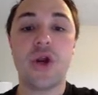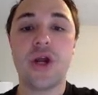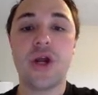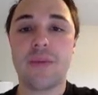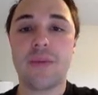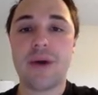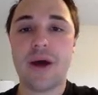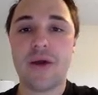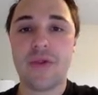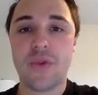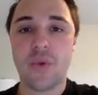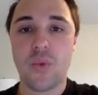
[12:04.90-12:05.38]

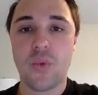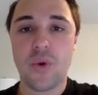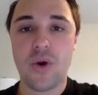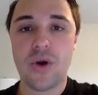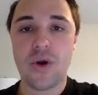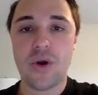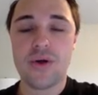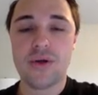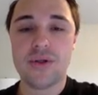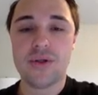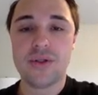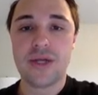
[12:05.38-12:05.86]
about the
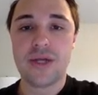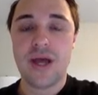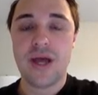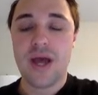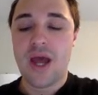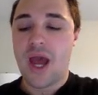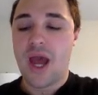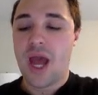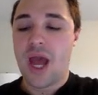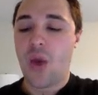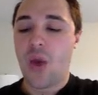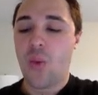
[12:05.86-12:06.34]
world
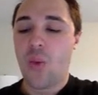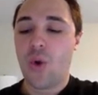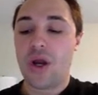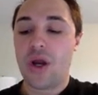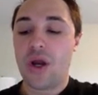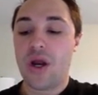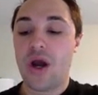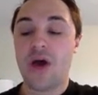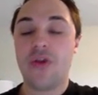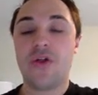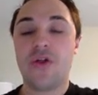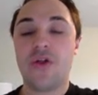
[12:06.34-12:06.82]
and
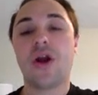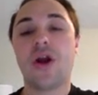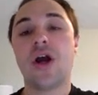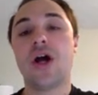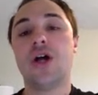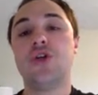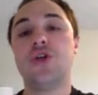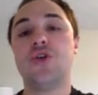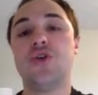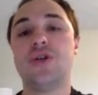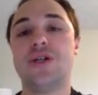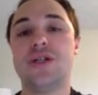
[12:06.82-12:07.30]
what other
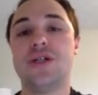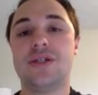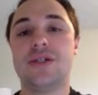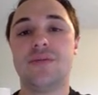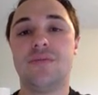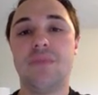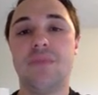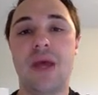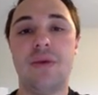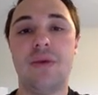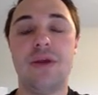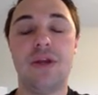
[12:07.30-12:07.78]
countries
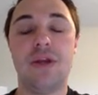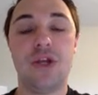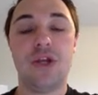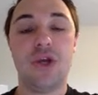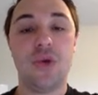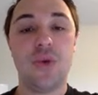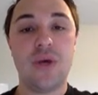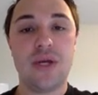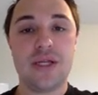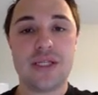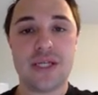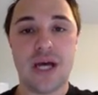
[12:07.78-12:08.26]
may be
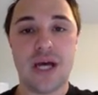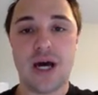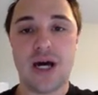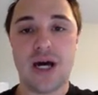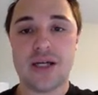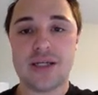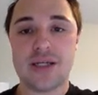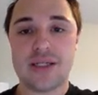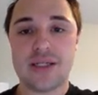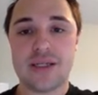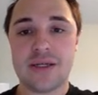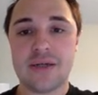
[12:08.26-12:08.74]
doing to
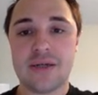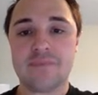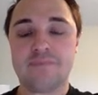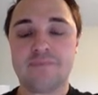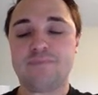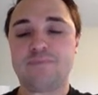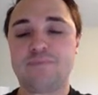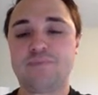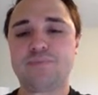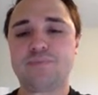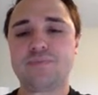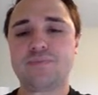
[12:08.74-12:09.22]
us,
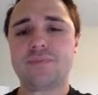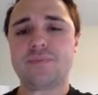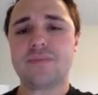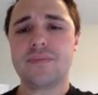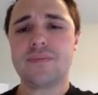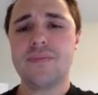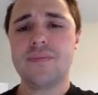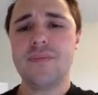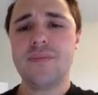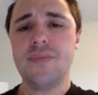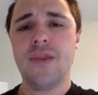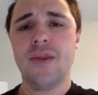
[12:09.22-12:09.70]

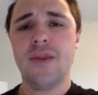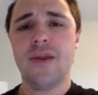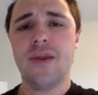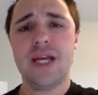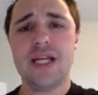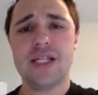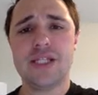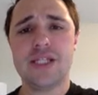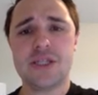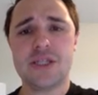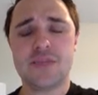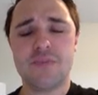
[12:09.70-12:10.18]

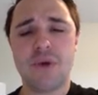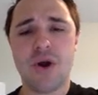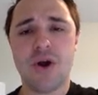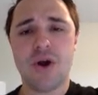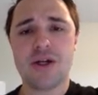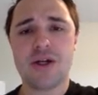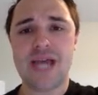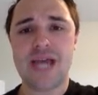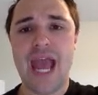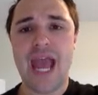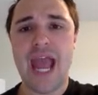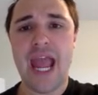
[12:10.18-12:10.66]
it
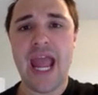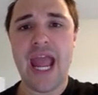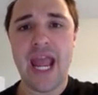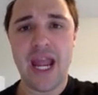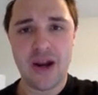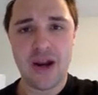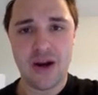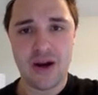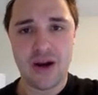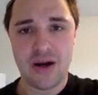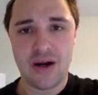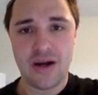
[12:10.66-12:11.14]
sparked
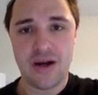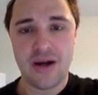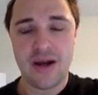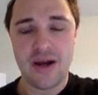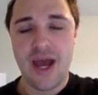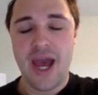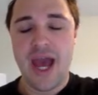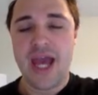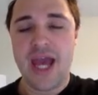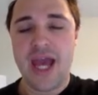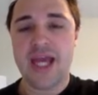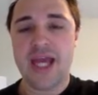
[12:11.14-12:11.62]
anger.
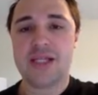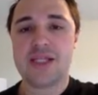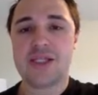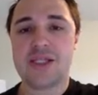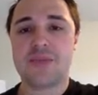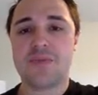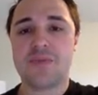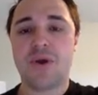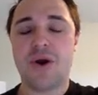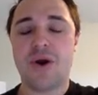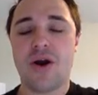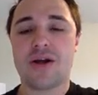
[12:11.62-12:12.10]
It
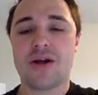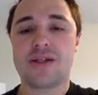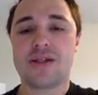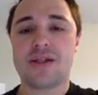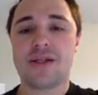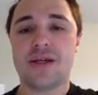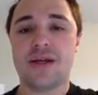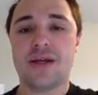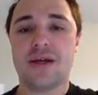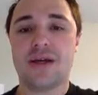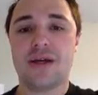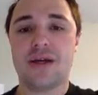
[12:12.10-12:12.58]
sparked
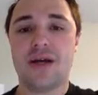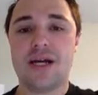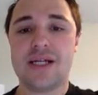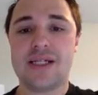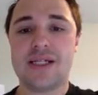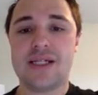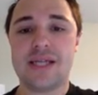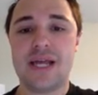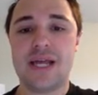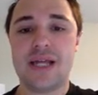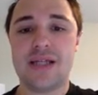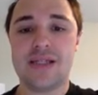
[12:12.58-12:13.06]
a
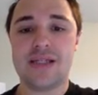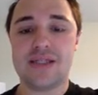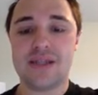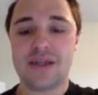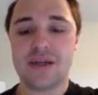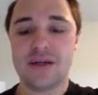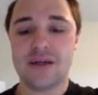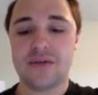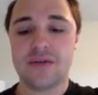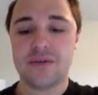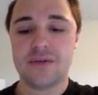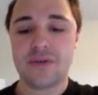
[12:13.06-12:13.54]
sense
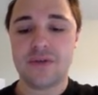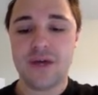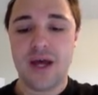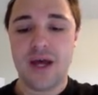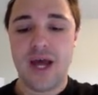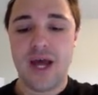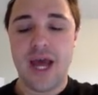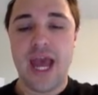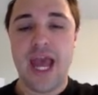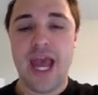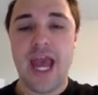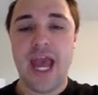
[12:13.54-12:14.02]
of
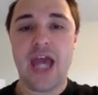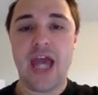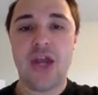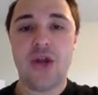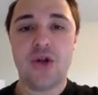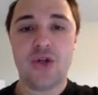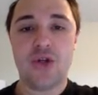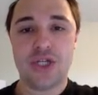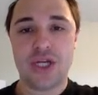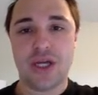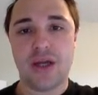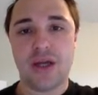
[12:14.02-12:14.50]

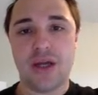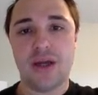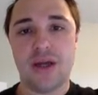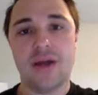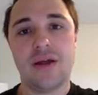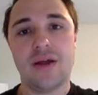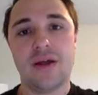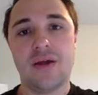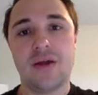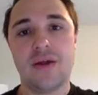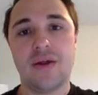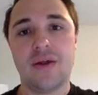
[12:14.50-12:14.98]
energy
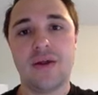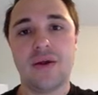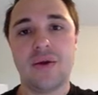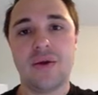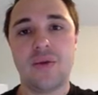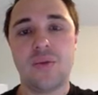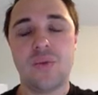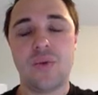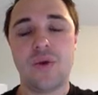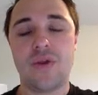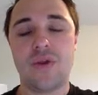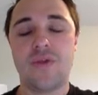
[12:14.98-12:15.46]

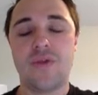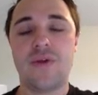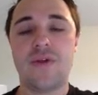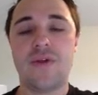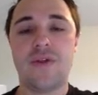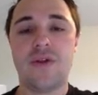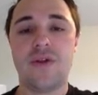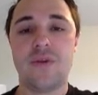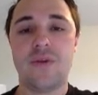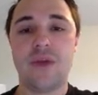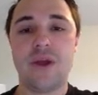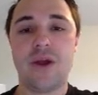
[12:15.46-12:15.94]
within
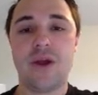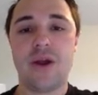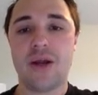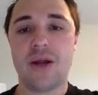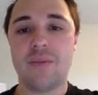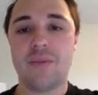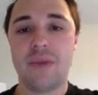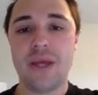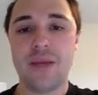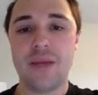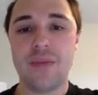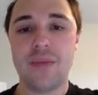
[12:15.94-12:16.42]
the American
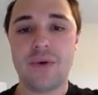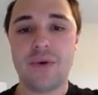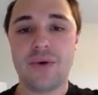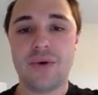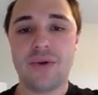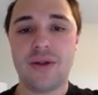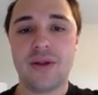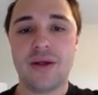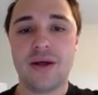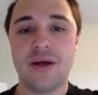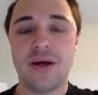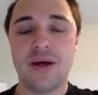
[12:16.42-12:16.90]

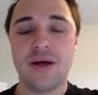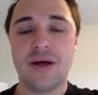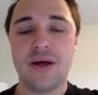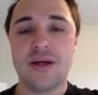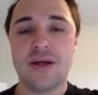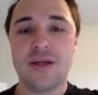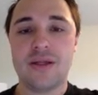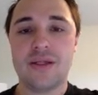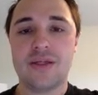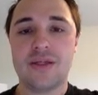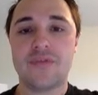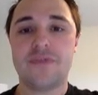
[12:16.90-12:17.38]
people
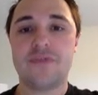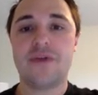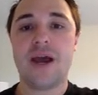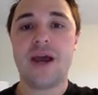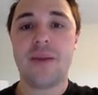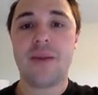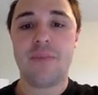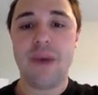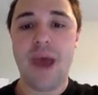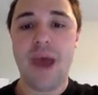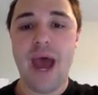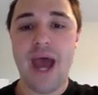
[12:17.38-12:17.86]
to
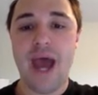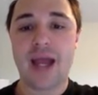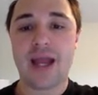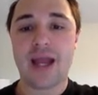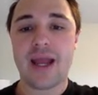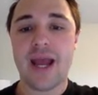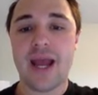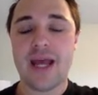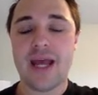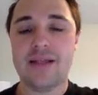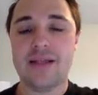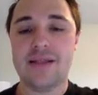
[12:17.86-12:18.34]
fight back
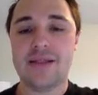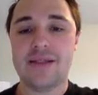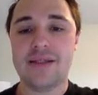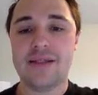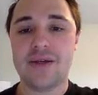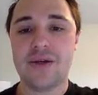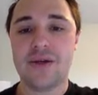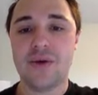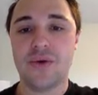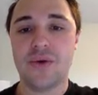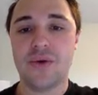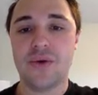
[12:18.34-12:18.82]
and
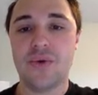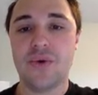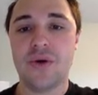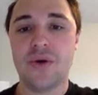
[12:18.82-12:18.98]
to